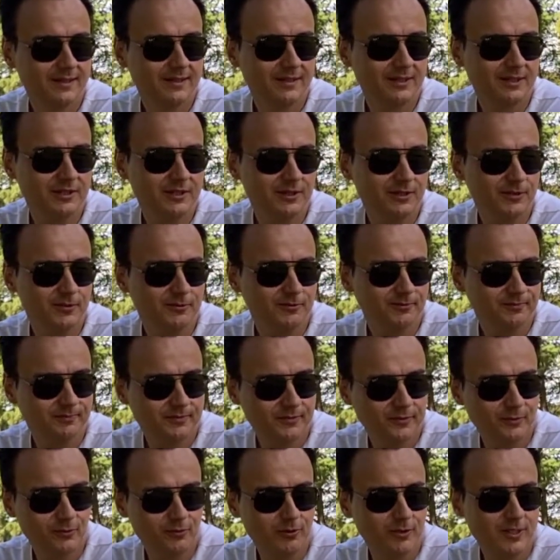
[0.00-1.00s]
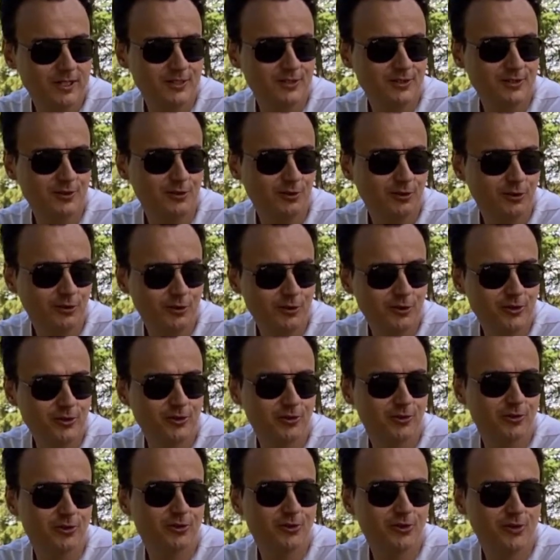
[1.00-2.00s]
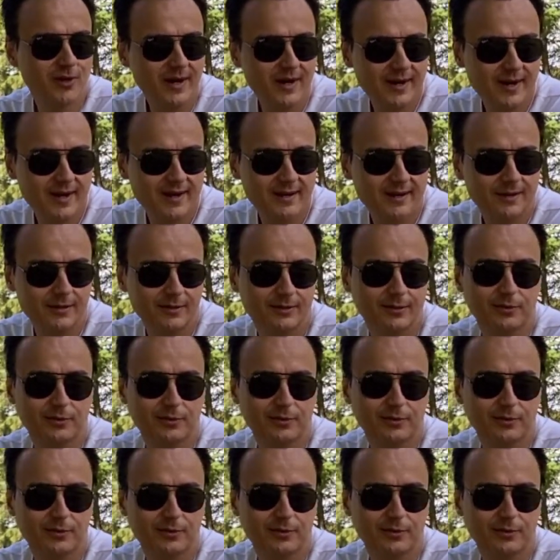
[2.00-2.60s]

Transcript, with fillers: you know, once you lose your track